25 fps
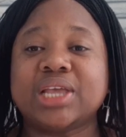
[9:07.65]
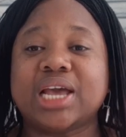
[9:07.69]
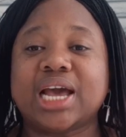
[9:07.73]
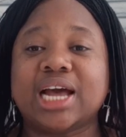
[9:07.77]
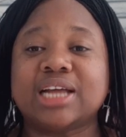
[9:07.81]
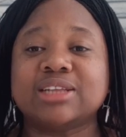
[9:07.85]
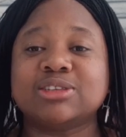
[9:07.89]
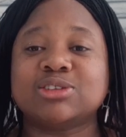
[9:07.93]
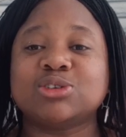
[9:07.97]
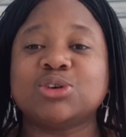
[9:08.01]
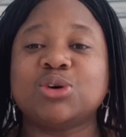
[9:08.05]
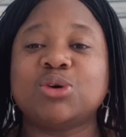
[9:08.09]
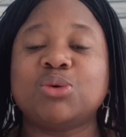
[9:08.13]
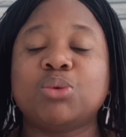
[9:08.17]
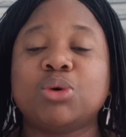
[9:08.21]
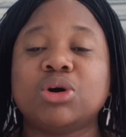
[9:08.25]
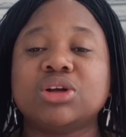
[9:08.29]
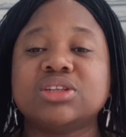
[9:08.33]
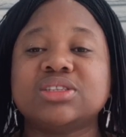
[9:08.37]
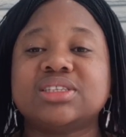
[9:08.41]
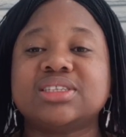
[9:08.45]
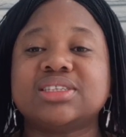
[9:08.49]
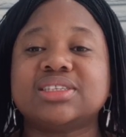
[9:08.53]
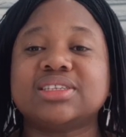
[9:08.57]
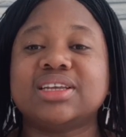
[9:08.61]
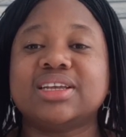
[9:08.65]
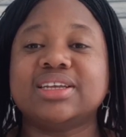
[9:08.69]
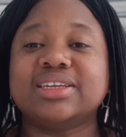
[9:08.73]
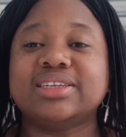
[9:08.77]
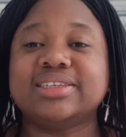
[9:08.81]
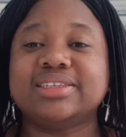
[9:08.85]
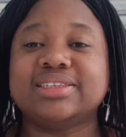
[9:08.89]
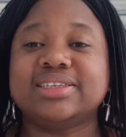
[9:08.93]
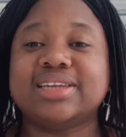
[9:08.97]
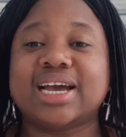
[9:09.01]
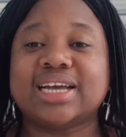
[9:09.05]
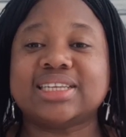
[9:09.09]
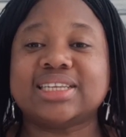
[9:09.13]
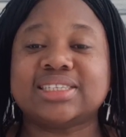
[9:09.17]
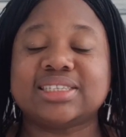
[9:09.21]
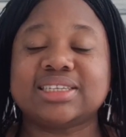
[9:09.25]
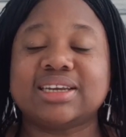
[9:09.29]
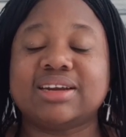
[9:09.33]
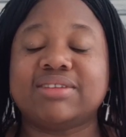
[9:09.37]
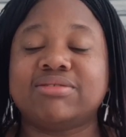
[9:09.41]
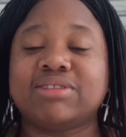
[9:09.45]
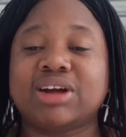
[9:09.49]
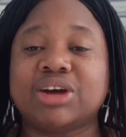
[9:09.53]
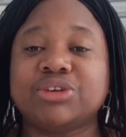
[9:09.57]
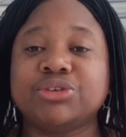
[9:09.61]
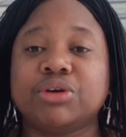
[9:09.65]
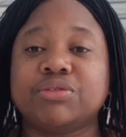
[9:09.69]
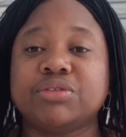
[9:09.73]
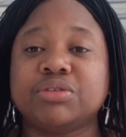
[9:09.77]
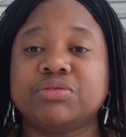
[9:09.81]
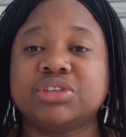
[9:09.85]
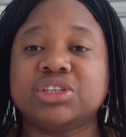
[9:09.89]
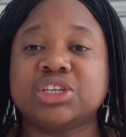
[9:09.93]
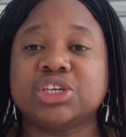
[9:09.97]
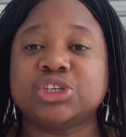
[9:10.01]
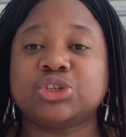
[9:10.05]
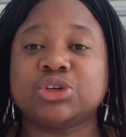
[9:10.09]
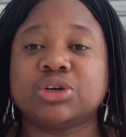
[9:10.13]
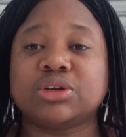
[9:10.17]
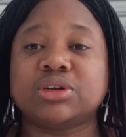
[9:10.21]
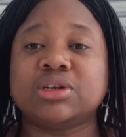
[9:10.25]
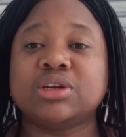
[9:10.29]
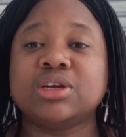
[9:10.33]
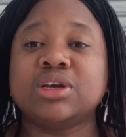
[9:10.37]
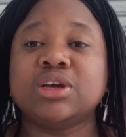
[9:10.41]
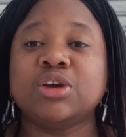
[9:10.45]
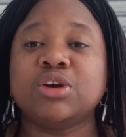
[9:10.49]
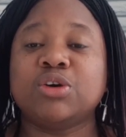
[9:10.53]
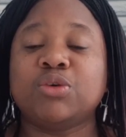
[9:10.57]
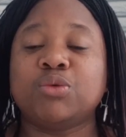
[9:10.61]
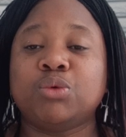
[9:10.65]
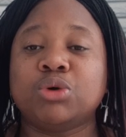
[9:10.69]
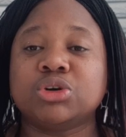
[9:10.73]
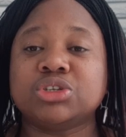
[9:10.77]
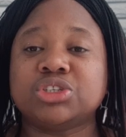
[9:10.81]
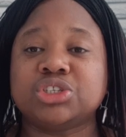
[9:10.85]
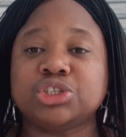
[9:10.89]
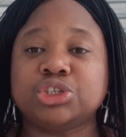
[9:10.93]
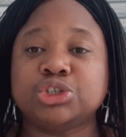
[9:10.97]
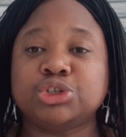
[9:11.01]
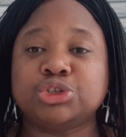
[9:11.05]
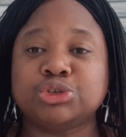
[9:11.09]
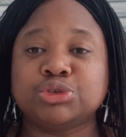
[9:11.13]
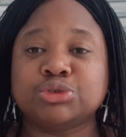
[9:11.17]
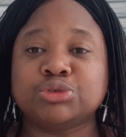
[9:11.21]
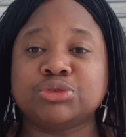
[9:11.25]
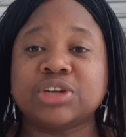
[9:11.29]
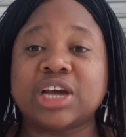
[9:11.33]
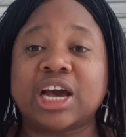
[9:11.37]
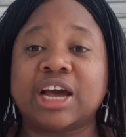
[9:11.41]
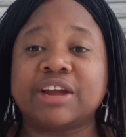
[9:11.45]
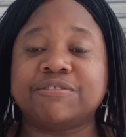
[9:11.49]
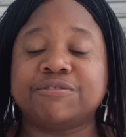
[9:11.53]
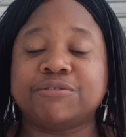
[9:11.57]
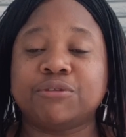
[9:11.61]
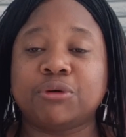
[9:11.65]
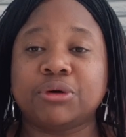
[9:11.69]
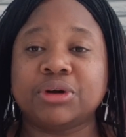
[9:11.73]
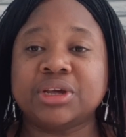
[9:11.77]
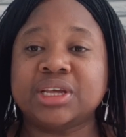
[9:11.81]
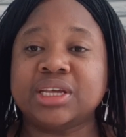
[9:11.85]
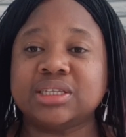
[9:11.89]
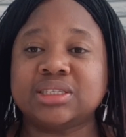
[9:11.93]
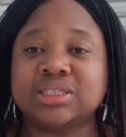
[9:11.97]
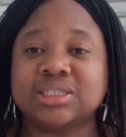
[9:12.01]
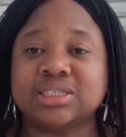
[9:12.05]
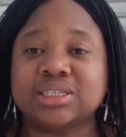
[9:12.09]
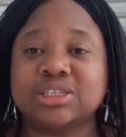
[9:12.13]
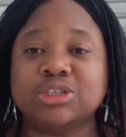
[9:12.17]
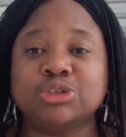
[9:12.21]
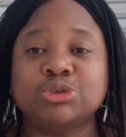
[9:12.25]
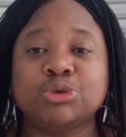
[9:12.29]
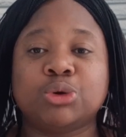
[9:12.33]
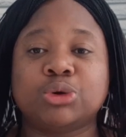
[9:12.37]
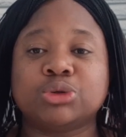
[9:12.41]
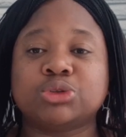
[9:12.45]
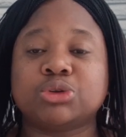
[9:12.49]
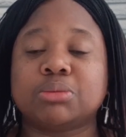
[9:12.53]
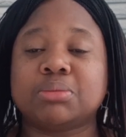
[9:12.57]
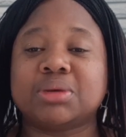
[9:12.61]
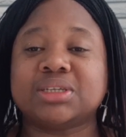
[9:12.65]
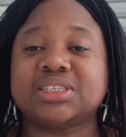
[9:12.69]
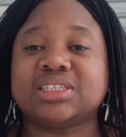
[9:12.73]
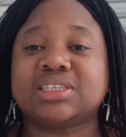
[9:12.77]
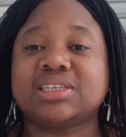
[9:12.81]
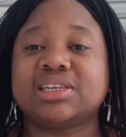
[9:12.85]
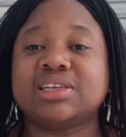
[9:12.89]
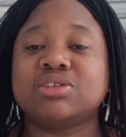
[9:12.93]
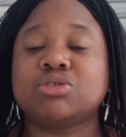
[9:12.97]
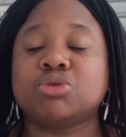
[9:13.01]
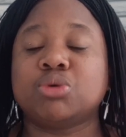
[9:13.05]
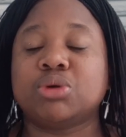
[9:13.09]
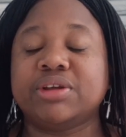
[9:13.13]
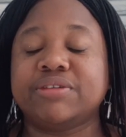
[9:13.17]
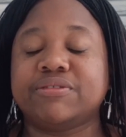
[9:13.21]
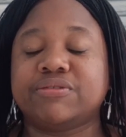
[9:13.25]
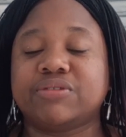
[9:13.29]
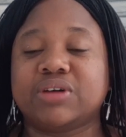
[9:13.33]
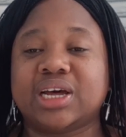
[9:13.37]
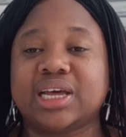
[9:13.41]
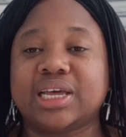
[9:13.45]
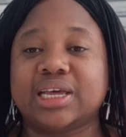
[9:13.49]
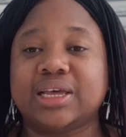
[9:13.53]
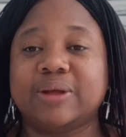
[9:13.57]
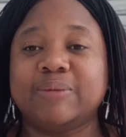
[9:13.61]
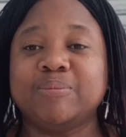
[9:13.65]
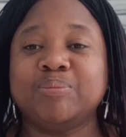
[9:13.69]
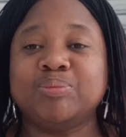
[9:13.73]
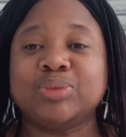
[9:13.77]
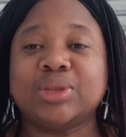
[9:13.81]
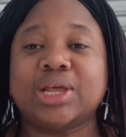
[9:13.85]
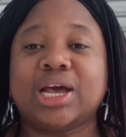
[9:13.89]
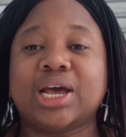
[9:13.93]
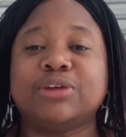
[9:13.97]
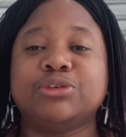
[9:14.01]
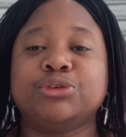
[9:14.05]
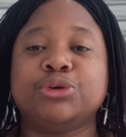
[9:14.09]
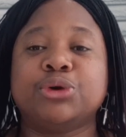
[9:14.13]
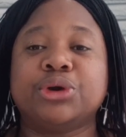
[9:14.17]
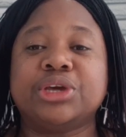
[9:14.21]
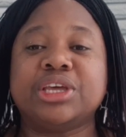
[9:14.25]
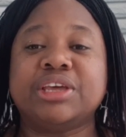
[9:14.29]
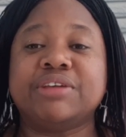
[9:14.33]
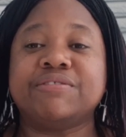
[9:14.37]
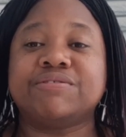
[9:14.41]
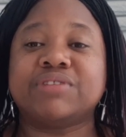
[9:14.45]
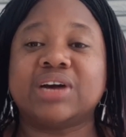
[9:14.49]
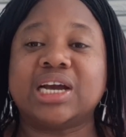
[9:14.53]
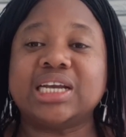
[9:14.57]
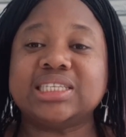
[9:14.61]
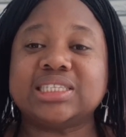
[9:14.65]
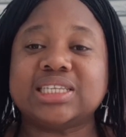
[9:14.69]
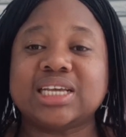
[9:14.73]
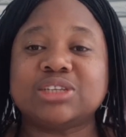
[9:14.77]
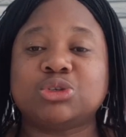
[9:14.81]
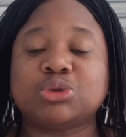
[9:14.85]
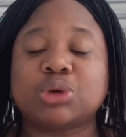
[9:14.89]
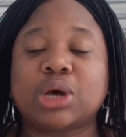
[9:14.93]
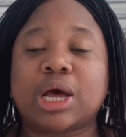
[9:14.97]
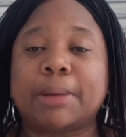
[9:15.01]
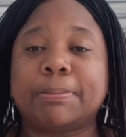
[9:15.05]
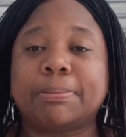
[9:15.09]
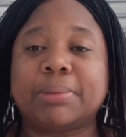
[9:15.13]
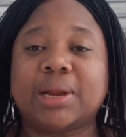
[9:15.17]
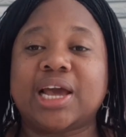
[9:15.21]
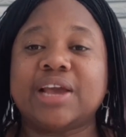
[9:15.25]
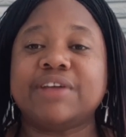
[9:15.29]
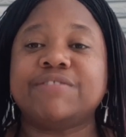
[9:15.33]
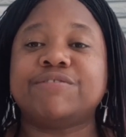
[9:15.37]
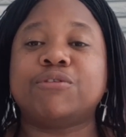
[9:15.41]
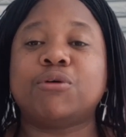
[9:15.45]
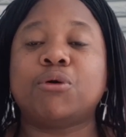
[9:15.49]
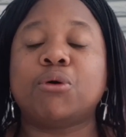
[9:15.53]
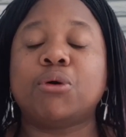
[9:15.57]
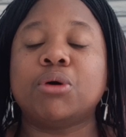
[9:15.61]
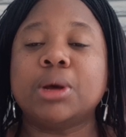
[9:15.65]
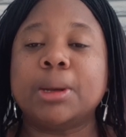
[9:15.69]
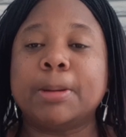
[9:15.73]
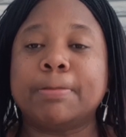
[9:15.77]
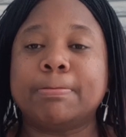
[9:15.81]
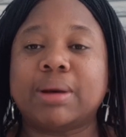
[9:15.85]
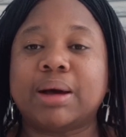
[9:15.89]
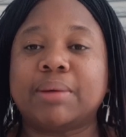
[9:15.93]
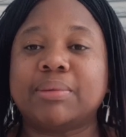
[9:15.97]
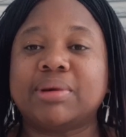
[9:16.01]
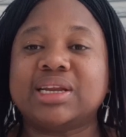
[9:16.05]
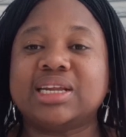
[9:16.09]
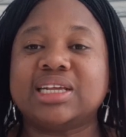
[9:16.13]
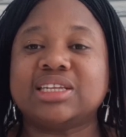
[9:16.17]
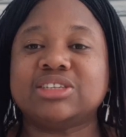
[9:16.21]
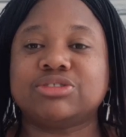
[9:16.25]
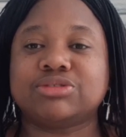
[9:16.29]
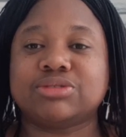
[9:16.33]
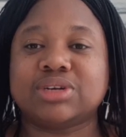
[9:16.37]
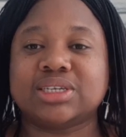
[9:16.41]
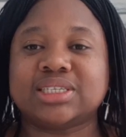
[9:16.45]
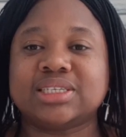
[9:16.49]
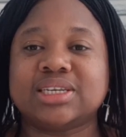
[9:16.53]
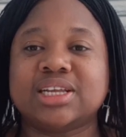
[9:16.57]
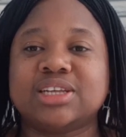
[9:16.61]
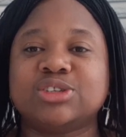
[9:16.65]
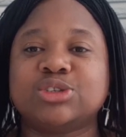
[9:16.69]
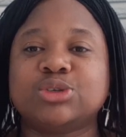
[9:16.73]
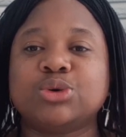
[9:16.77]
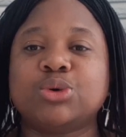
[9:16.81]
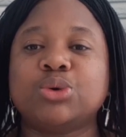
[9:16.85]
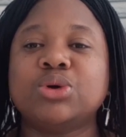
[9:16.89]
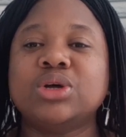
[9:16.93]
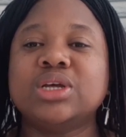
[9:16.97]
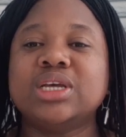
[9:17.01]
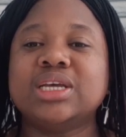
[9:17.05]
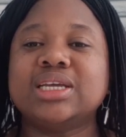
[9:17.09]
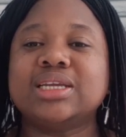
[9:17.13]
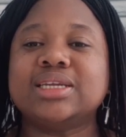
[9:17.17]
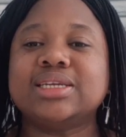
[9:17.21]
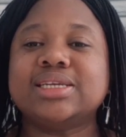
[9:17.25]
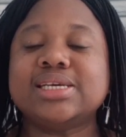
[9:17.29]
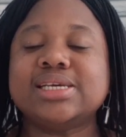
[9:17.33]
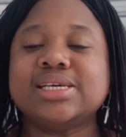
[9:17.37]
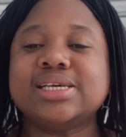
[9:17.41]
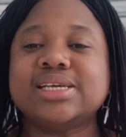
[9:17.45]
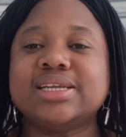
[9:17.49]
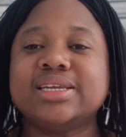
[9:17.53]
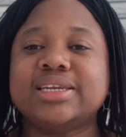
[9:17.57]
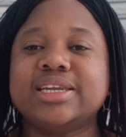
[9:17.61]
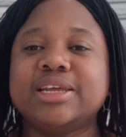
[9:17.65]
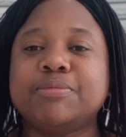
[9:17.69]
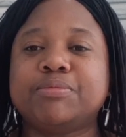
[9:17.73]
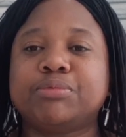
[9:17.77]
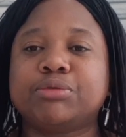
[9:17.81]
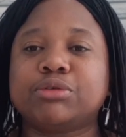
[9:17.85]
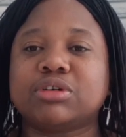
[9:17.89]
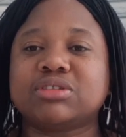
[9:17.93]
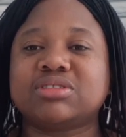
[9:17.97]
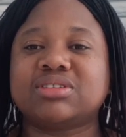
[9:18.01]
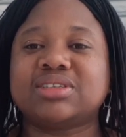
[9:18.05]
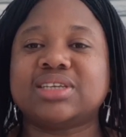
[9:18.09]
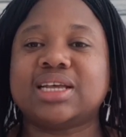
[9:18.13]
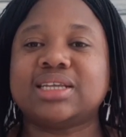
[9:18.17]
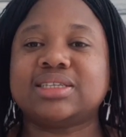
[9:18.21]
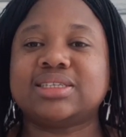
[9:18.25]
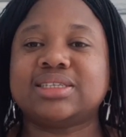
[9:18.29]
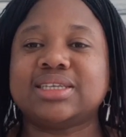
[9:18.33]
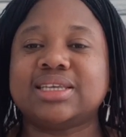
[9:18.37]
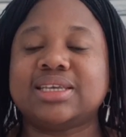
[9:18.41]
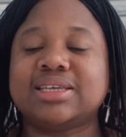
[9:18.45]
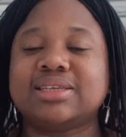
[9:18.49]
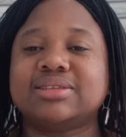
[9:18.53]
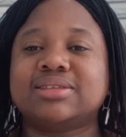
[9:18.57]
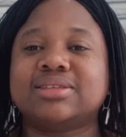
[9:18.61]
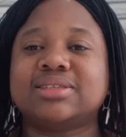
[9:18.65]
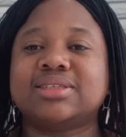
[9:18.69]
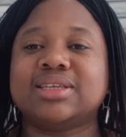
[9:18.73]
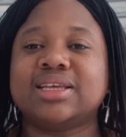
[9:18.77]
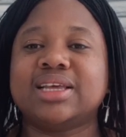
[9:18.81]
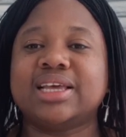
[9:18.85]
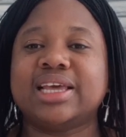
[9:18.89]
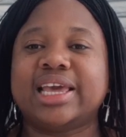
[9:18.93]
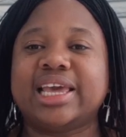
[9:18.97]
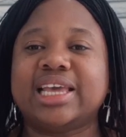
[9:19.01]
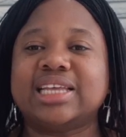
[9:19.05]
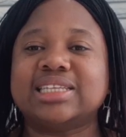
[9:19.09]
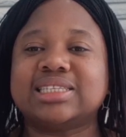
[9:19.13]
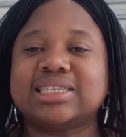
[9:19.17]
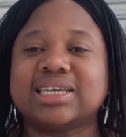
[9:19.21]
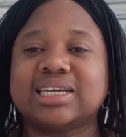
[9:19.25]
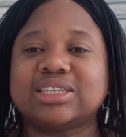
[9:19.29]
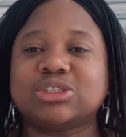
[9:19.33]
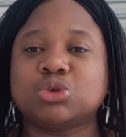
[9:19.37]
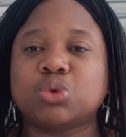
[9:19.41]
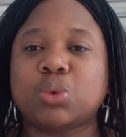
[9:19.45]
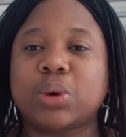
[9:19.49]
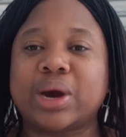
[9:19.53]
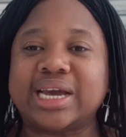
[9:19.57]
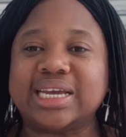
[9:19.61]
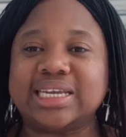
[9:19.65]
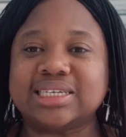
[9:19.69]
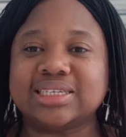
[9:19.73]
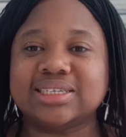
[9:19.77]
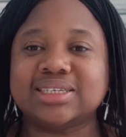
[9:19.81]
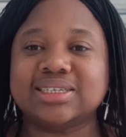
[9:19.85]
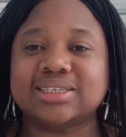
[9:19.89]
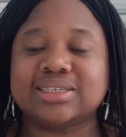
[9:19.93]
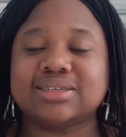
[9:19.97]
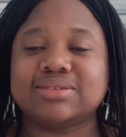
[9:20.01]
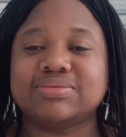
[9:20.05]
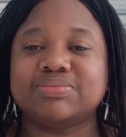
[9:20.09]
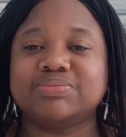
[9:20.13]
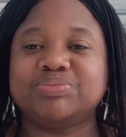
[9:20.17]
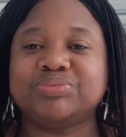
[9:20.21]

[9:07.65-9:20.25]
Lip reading: And so once that round of invitation was issued at 480, you automatically qualify and you're invited to apply for permanent residence. So the process is intertwined.